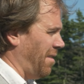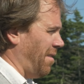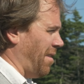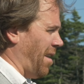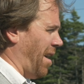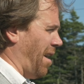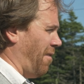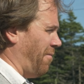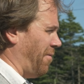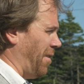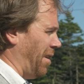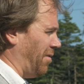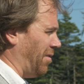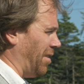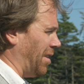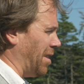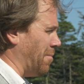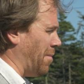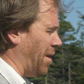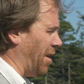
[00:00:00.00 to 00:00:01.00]
now
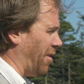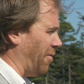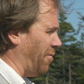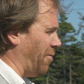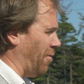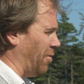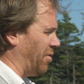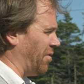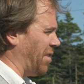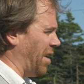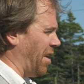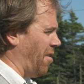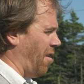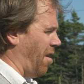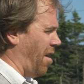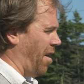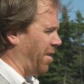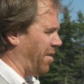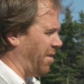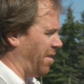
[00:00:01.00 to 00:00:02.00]
facing the microphones dead
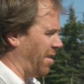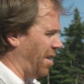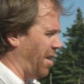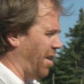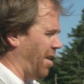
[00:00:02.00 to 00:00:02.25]
on,